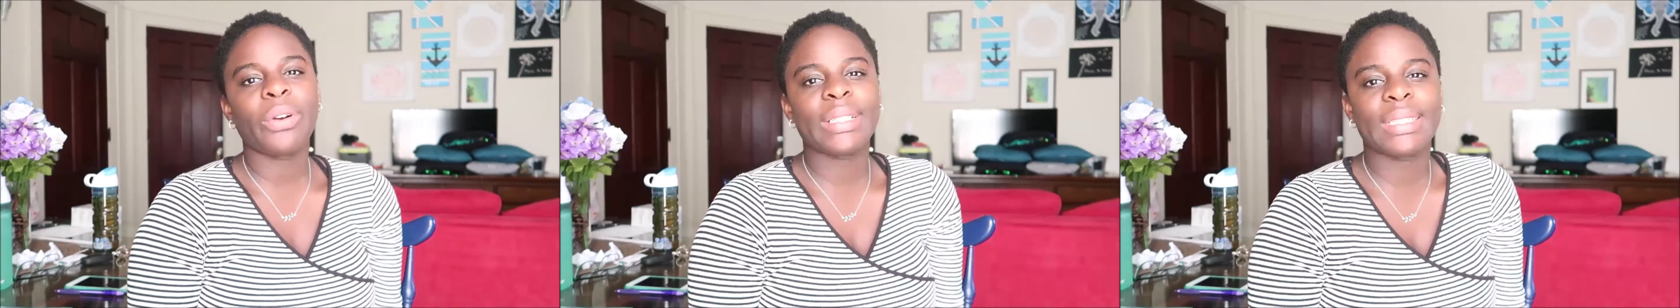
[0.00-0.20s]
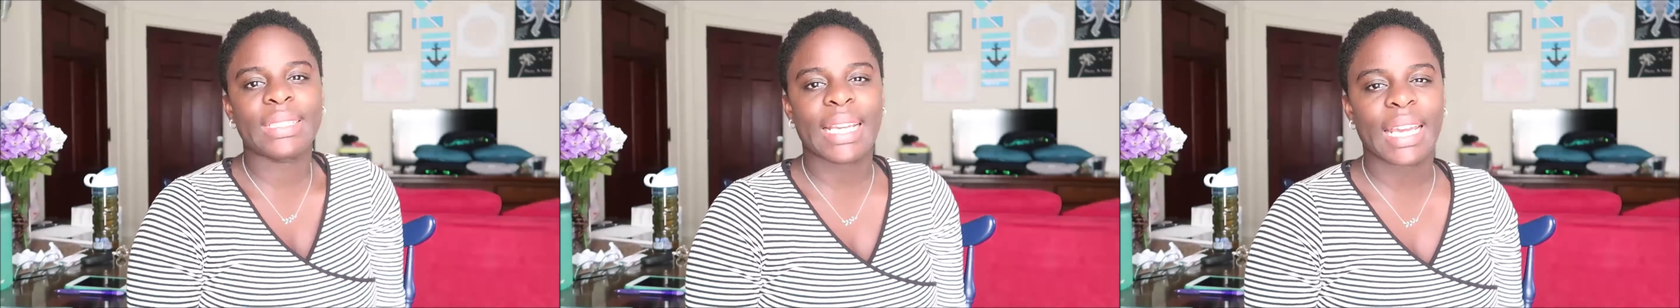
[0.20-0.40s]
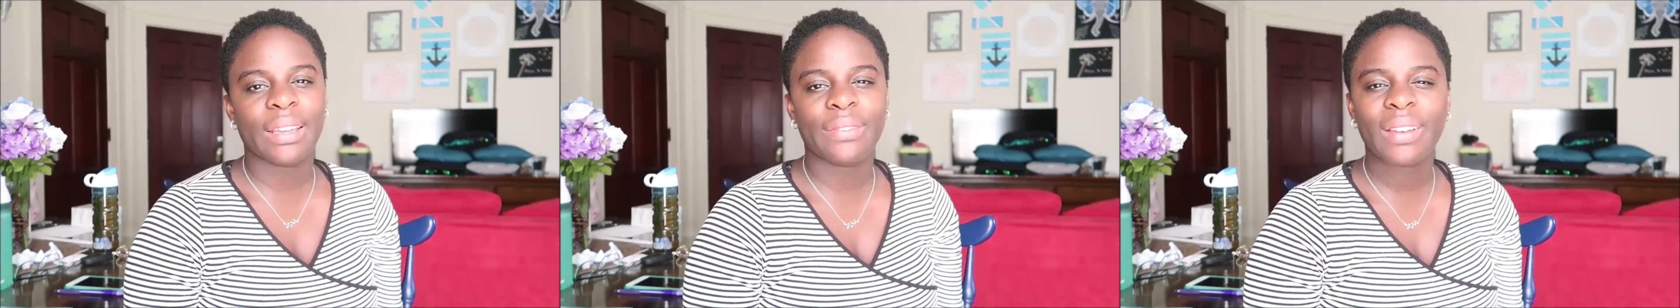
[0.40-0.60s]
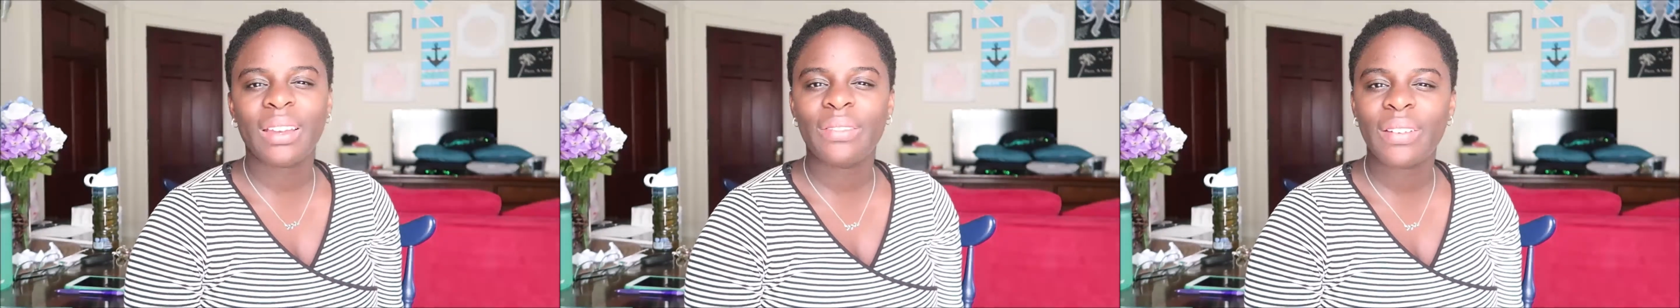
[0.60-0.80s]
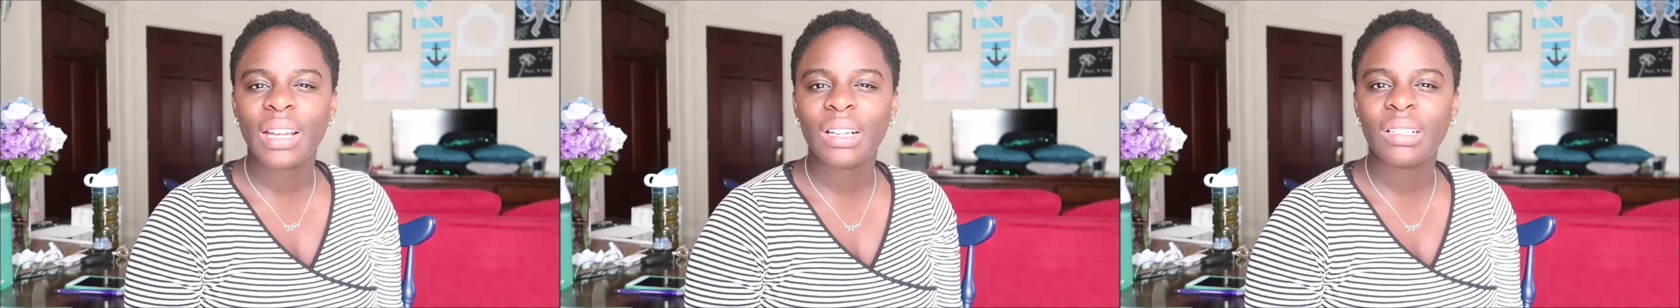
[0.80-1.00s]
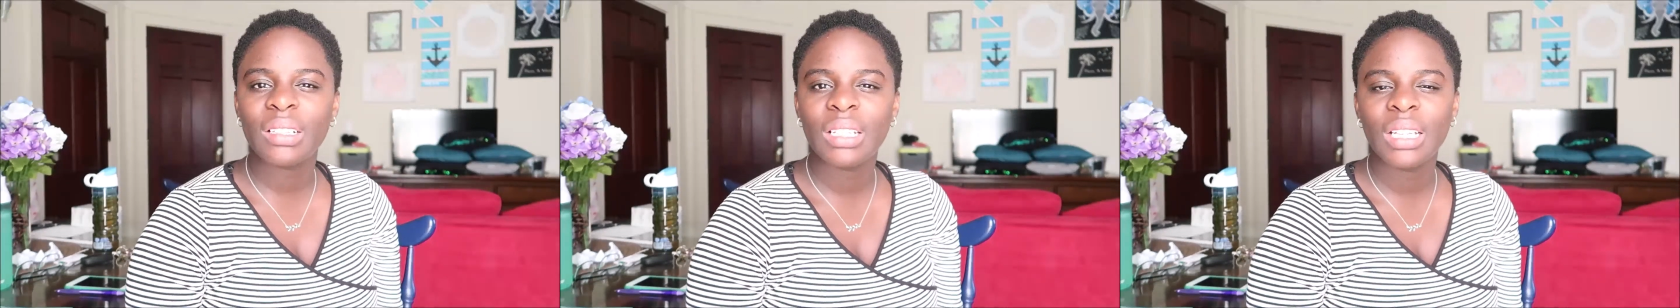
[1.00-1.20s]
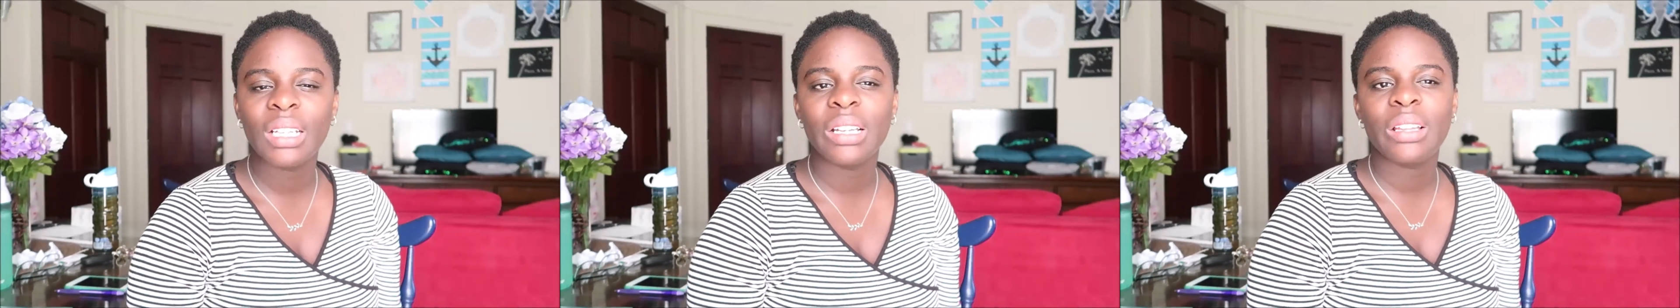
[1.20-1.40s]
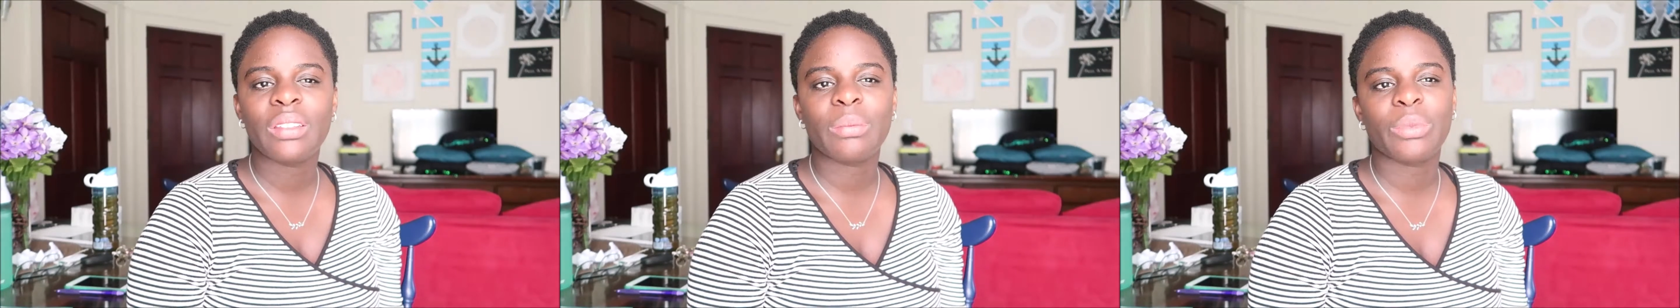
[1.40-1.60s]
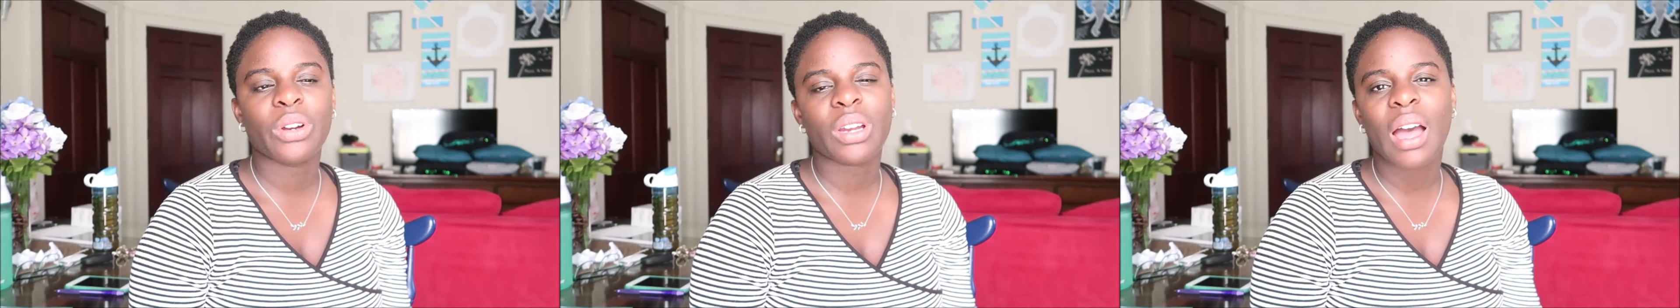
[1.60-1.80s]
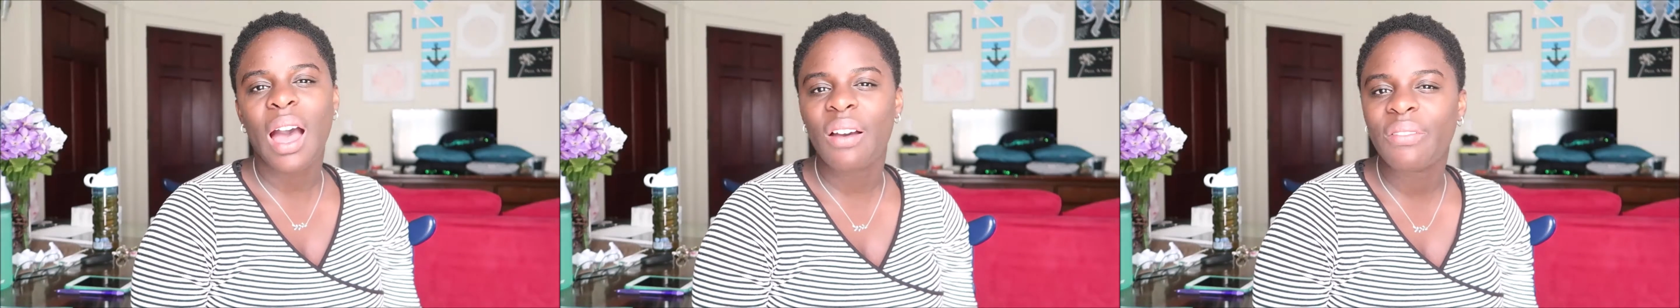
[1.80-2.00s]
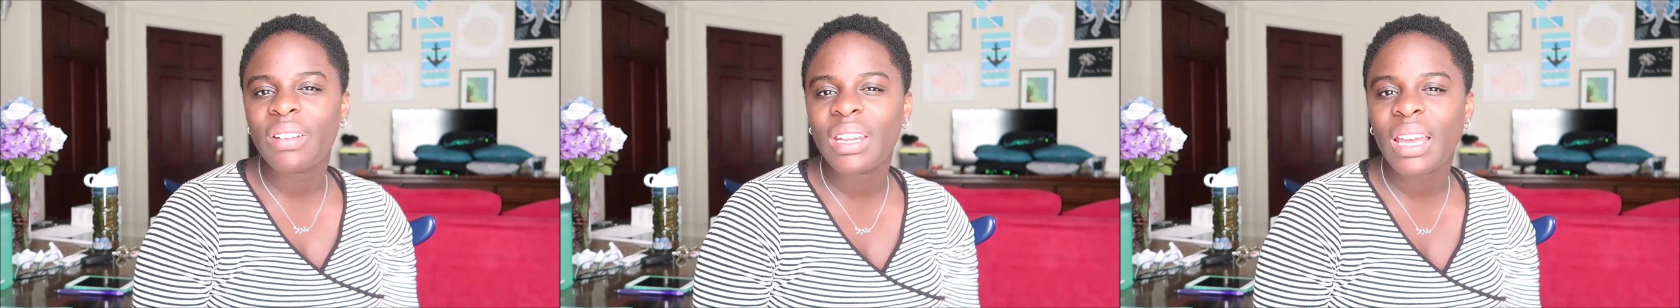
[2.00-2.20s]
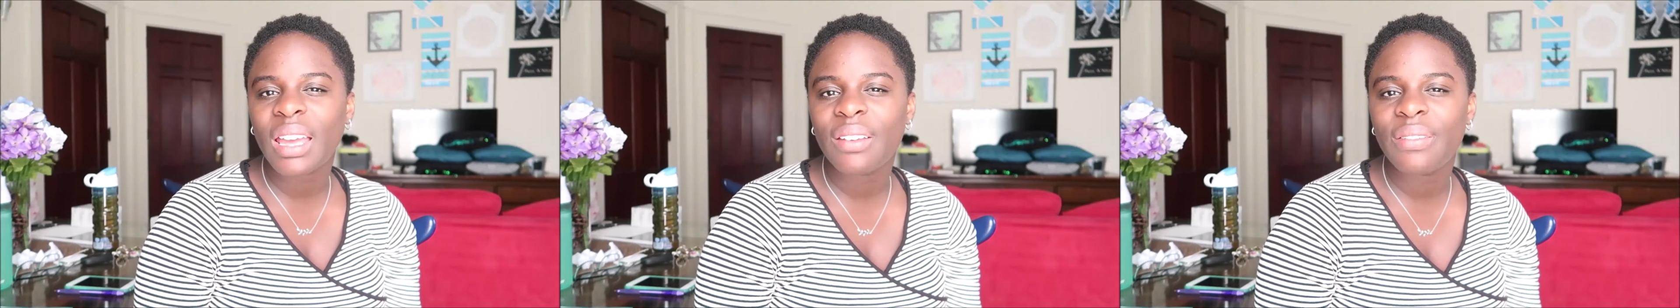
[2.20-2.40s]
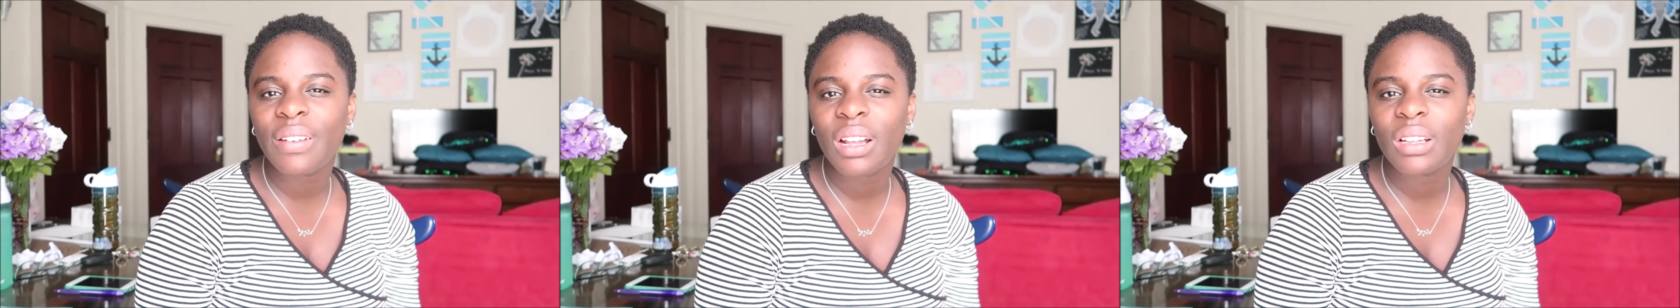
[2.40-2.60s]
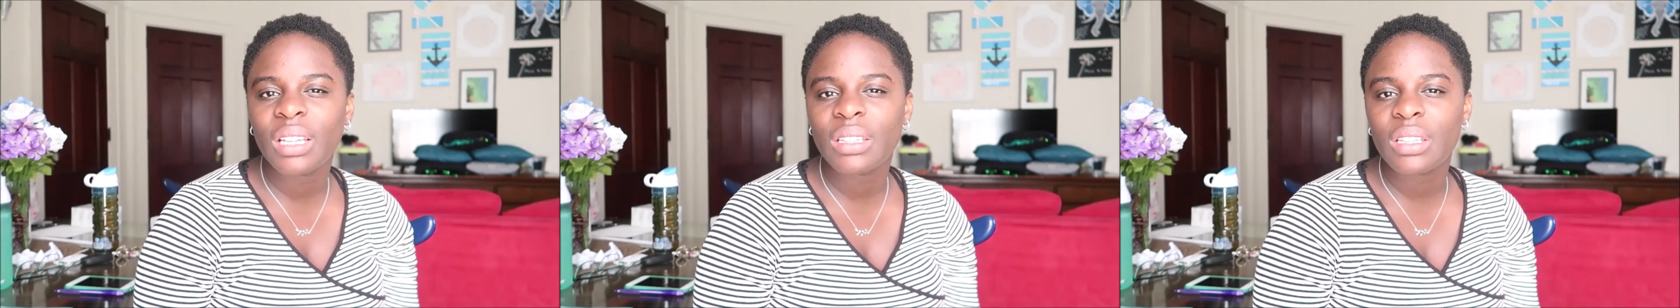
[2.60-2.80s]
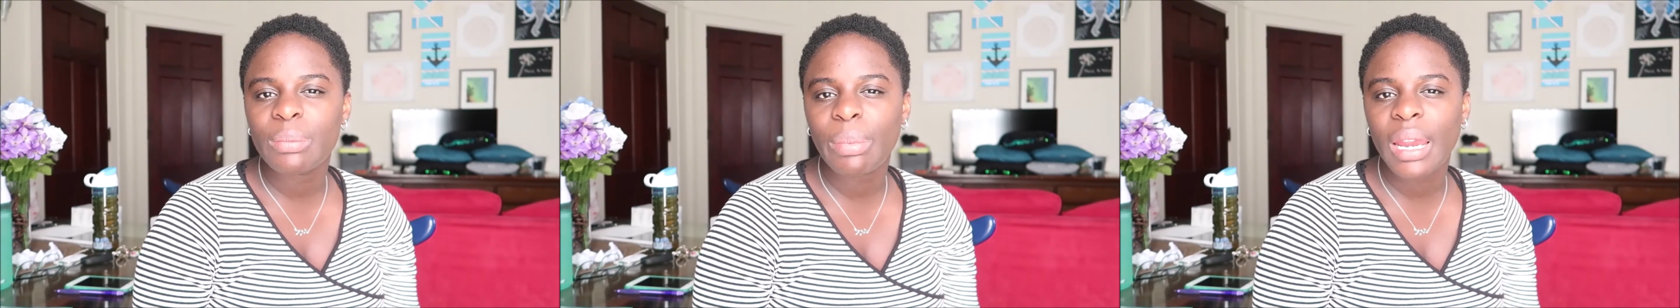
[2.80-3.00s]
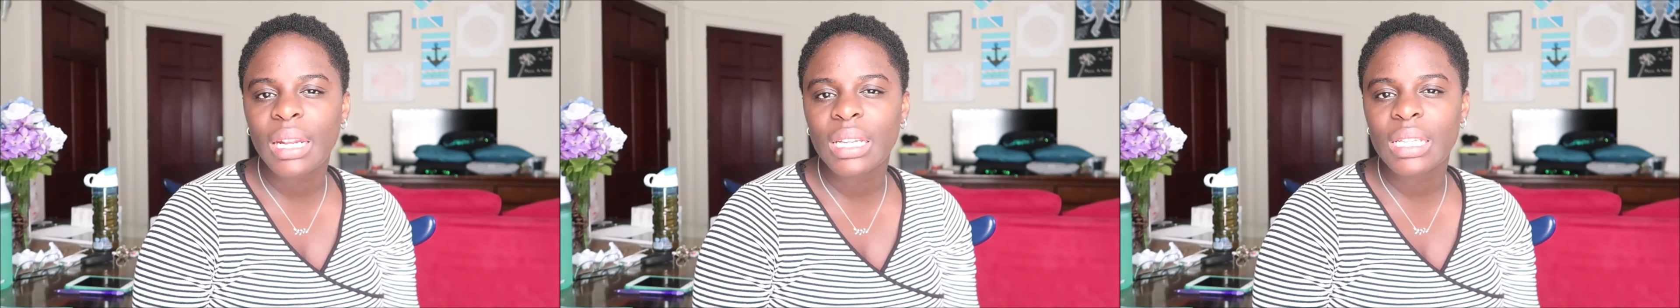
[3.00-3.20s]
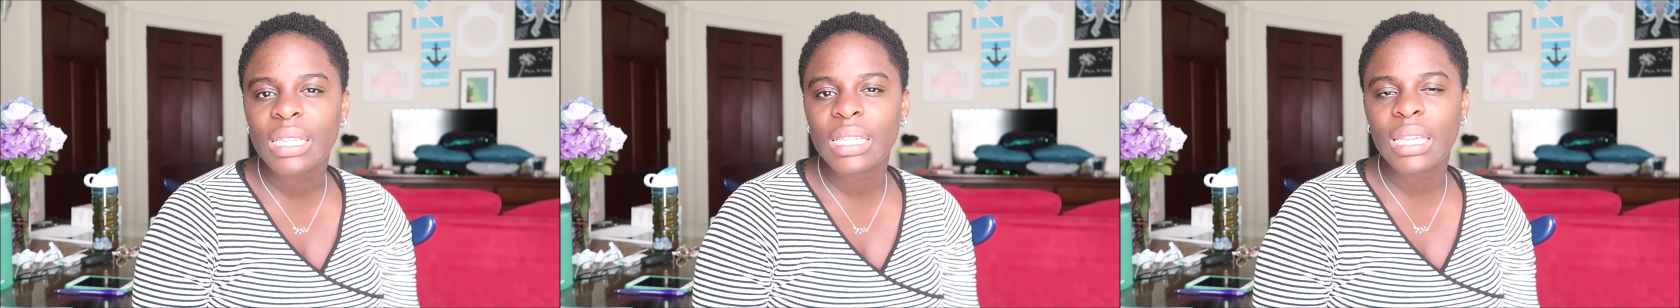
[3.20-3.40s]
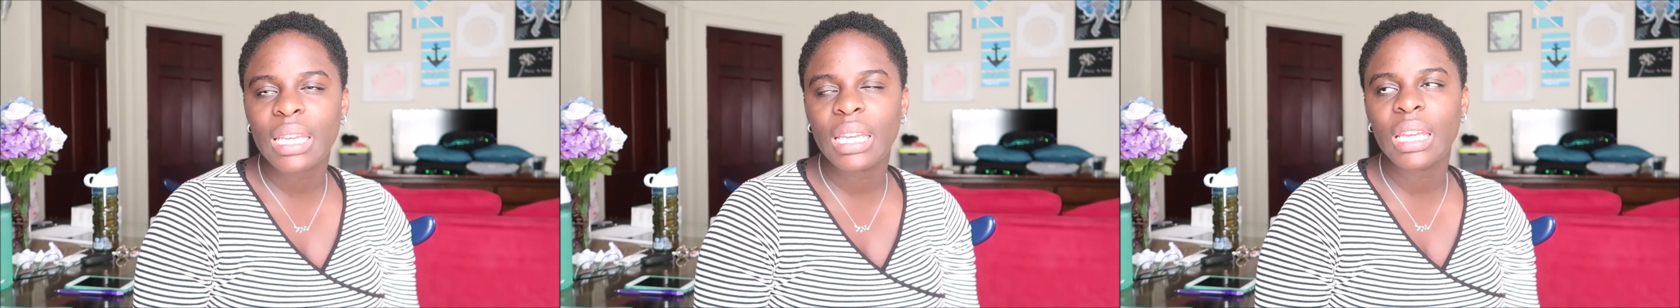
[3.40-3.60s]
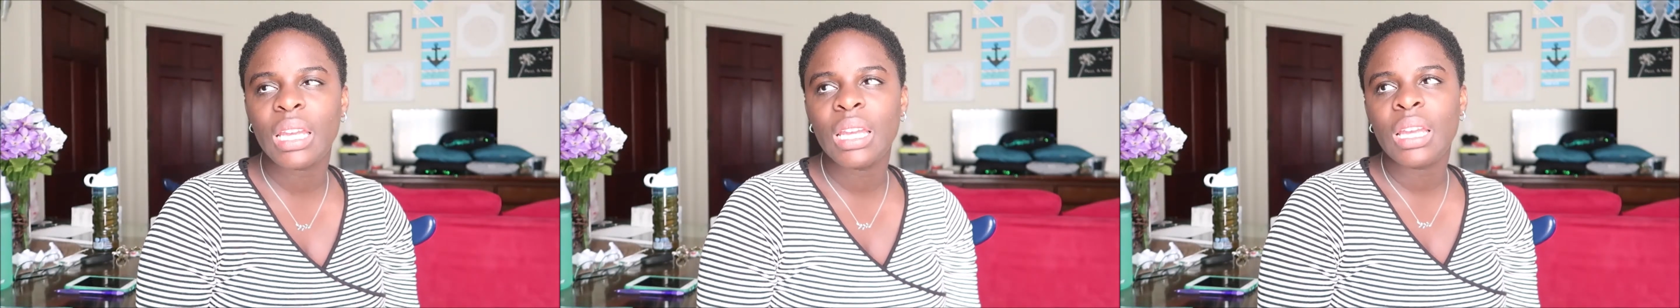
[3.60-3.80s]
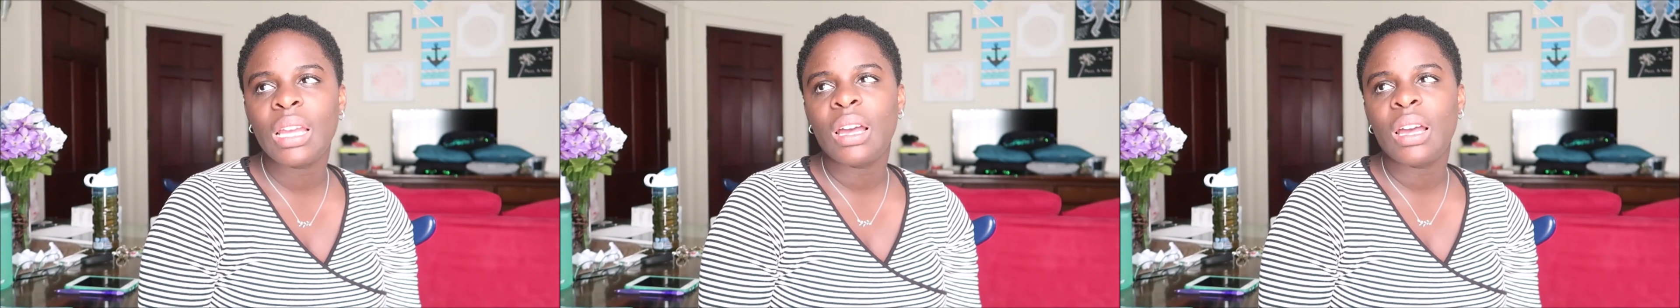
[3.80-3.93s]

safe I felt, the more confident I felt in this pregnancy,